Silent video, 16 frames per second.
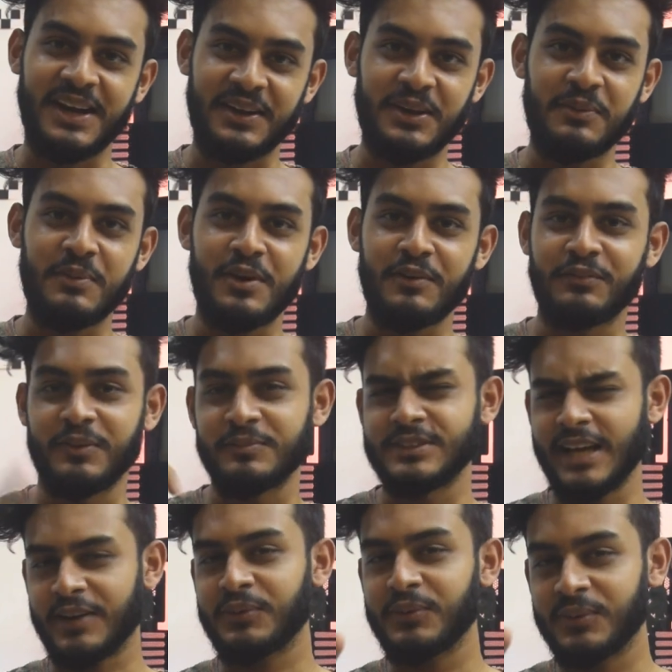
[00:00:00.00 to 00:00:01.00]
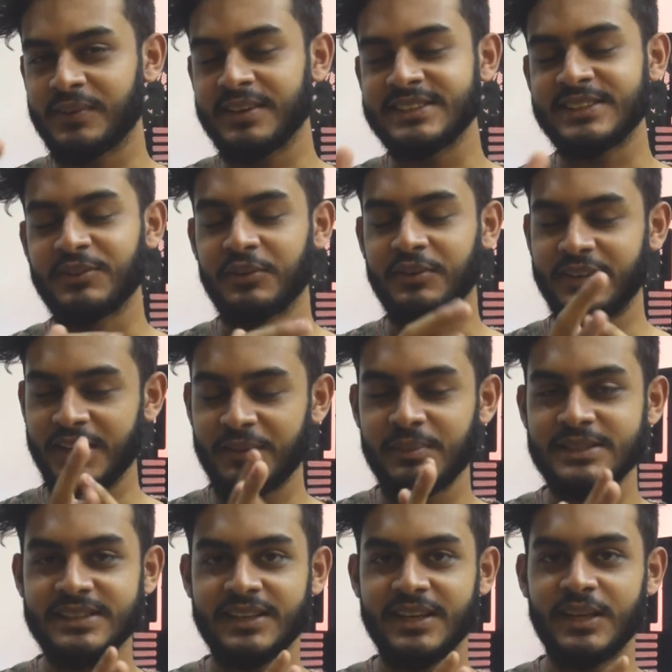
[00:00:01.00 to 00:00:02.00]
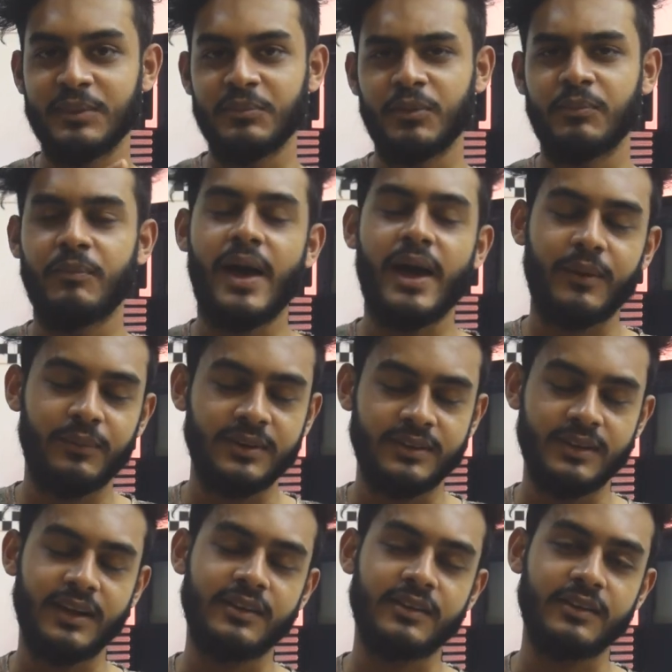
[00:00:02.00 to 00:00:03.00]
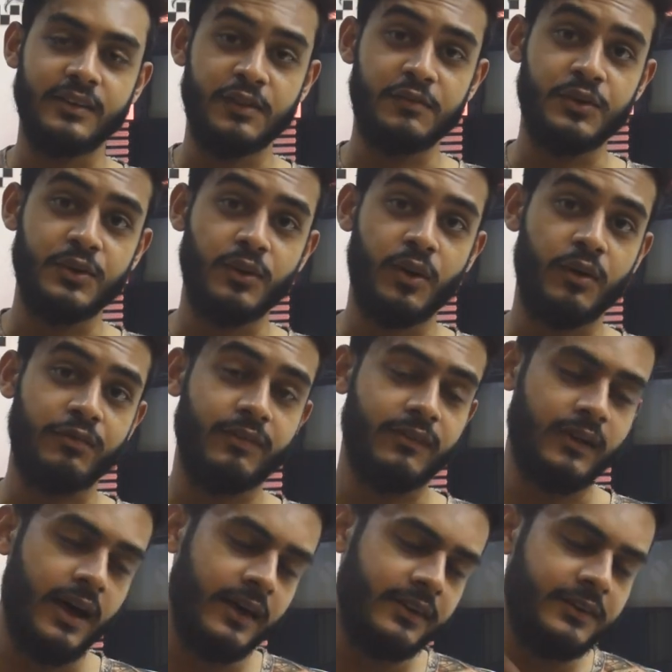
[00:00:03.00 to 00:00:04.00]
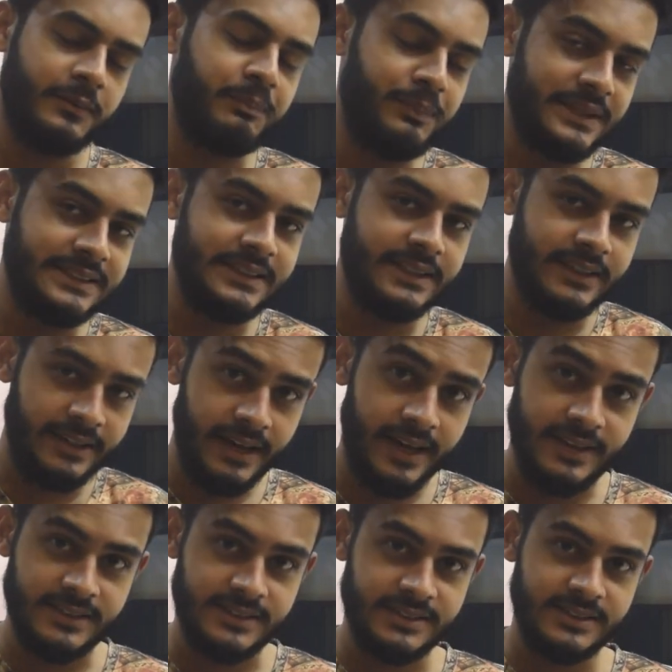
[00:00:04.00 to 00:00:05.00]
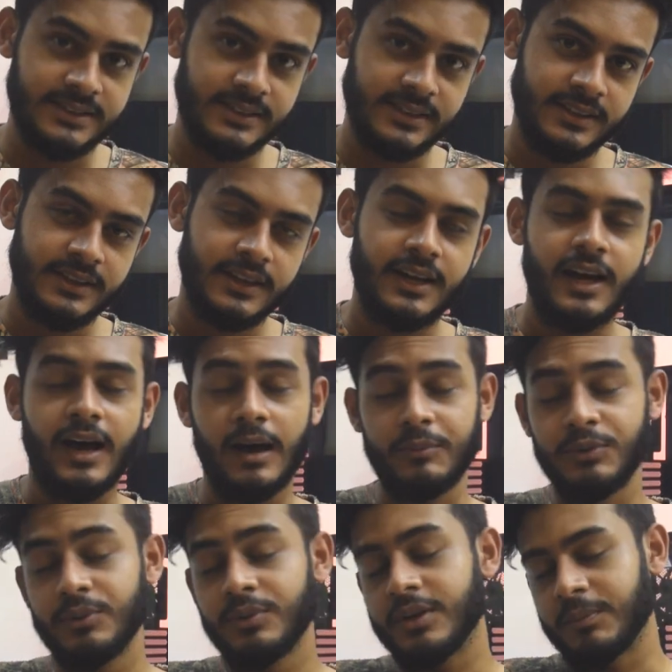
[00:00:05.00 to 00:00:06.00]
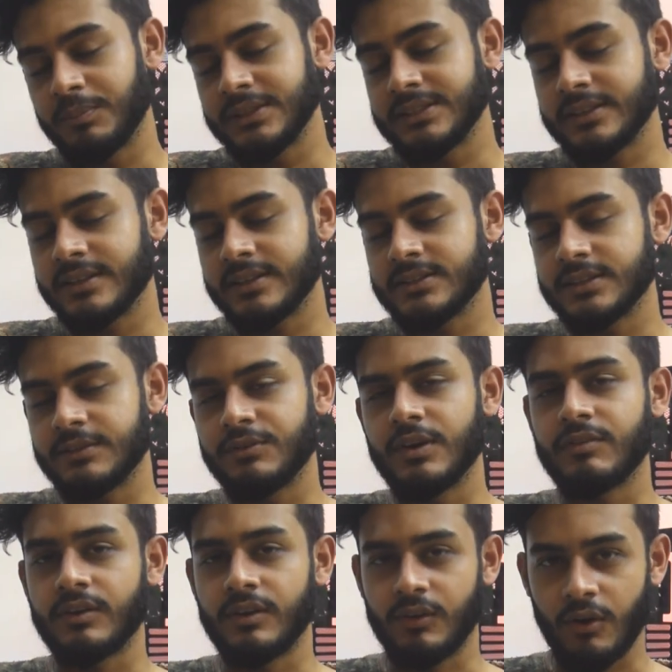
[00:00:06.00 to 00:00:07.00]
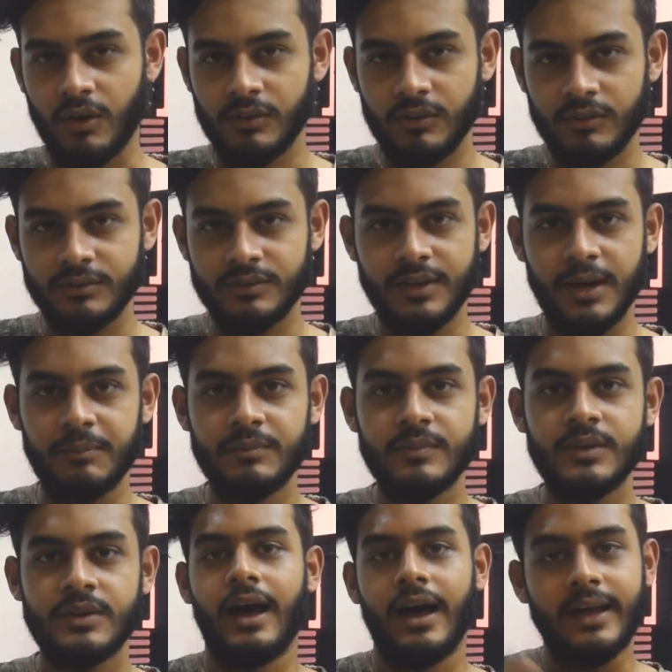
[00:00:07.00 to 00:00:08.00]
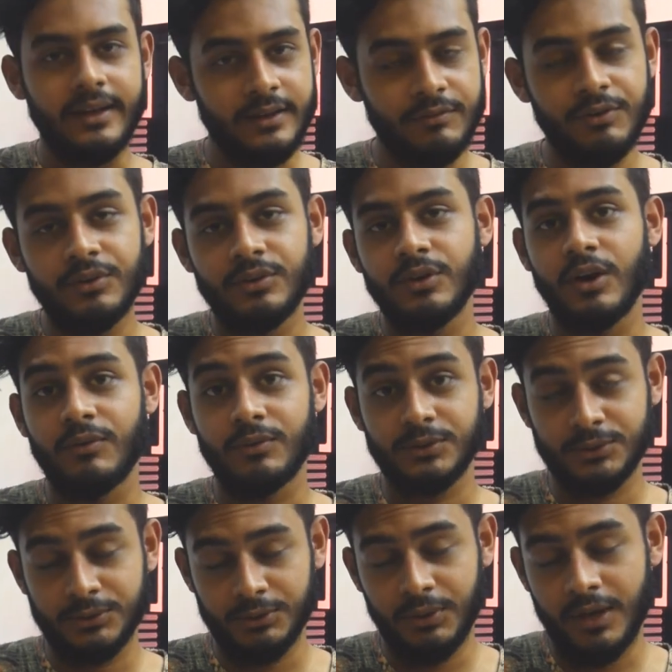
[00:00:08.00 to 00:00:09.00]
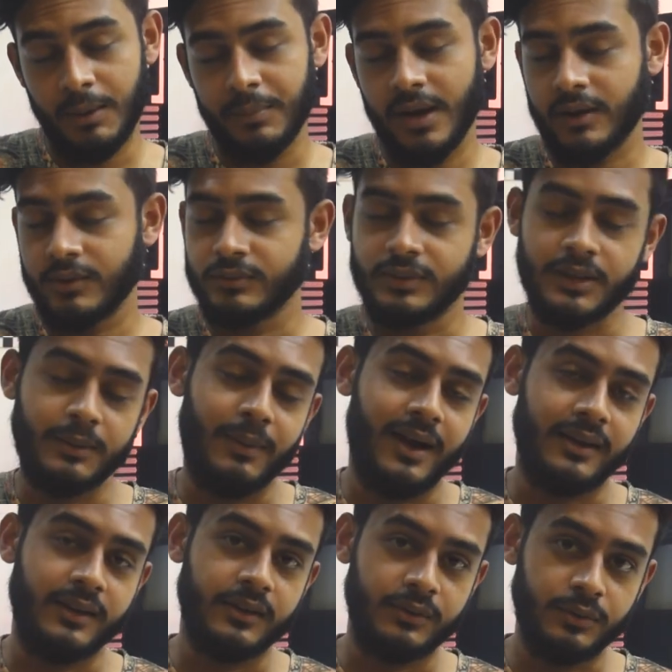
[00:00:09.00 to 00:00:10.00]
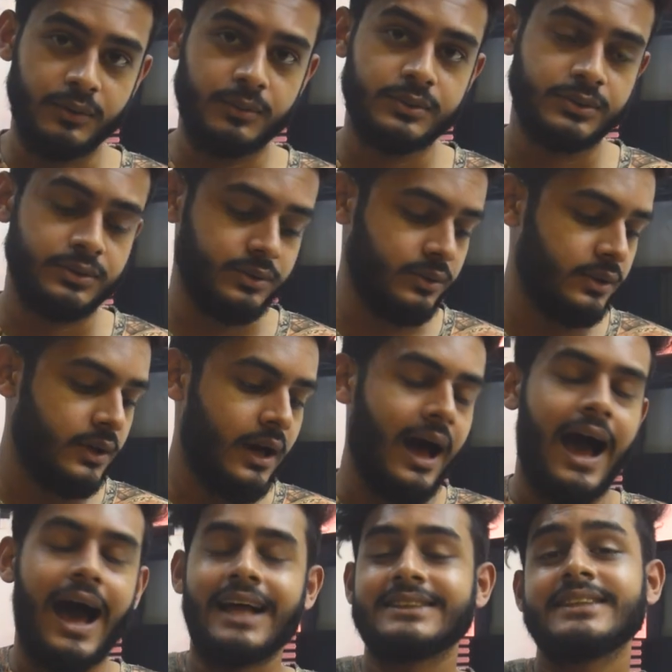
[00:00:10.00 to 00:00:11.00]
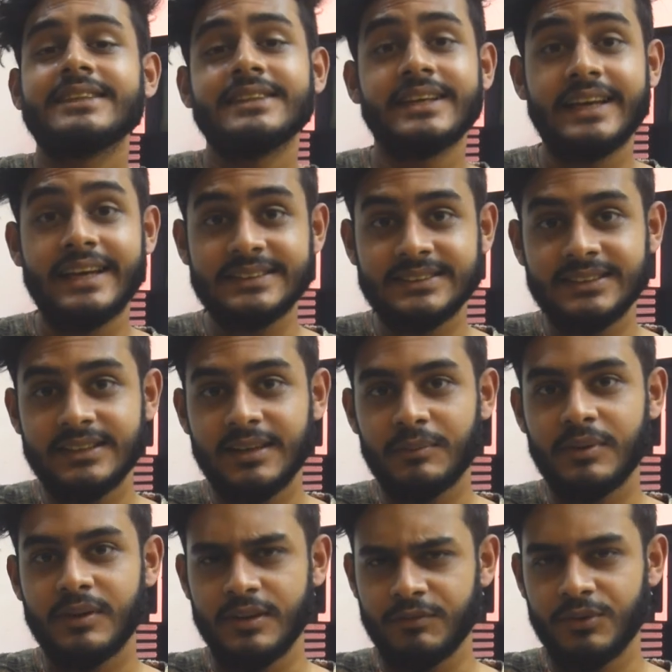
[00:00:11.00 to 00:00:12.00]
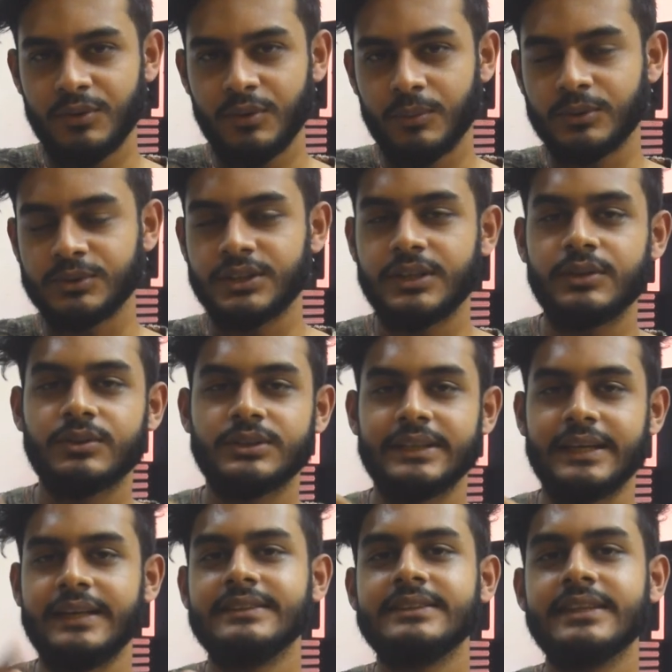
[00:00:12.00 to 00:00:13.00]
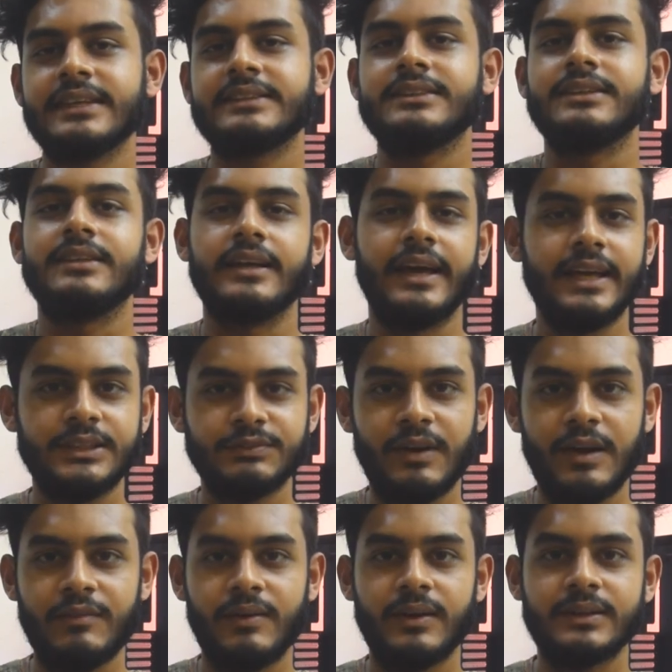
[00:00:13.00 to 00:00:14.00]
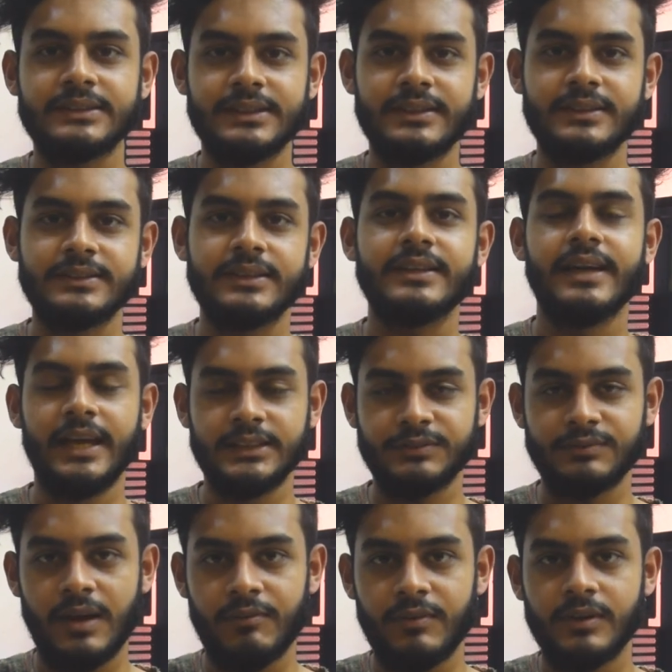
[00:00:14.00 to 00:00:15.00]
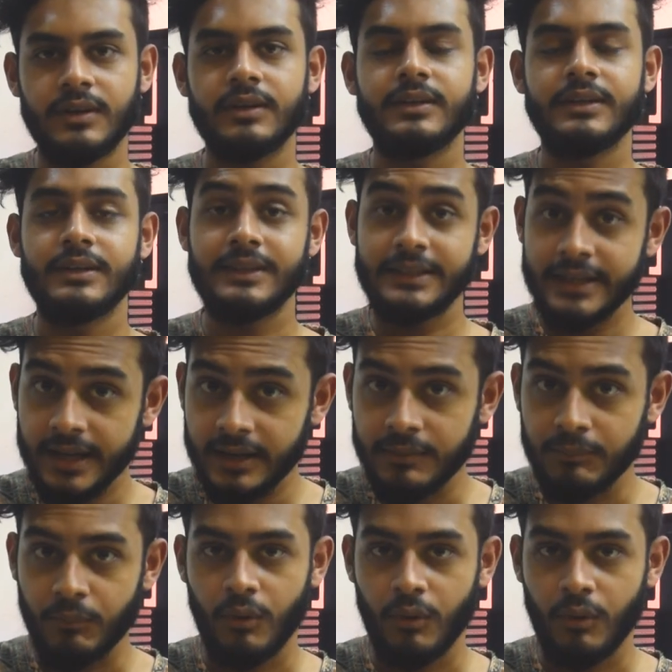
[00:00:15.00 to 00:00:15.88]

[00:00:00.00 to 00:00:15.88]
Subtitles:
Akib here from Sakho Crazy Not Tech Music Anymore, back with another review of another PC case. I'm doing a PC case review after a long time. I reviewed it obviously, I'm going to Bangla. So today we will review the NZXT H500 series H510